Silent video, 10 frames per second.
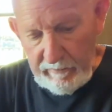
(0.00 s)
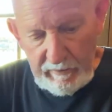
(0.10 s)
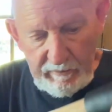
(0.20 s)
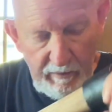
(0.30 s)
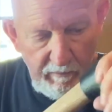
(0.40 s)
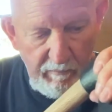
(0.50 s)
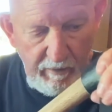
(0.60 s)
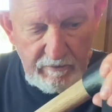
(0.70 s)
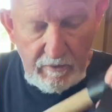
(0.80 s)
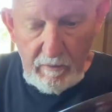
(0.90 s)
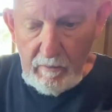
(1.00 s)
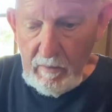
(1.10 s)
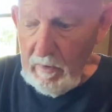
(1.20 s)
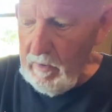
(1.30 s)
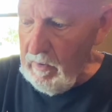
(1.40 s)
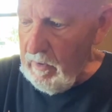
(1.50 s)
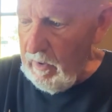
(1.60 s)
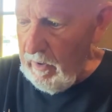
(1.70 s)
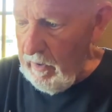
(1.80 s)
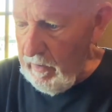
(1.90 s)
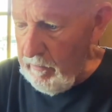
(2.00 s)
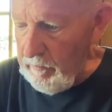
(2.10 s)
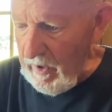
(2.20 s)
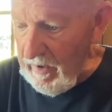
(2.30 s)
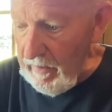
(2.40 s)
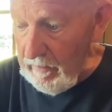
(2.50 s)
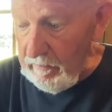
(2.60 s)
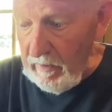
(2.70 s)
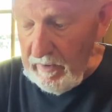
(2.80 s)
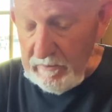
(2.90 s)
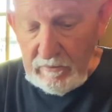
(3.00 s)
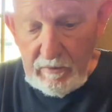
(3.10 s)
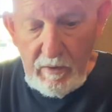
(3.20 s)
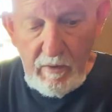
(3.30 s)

than the original. And it's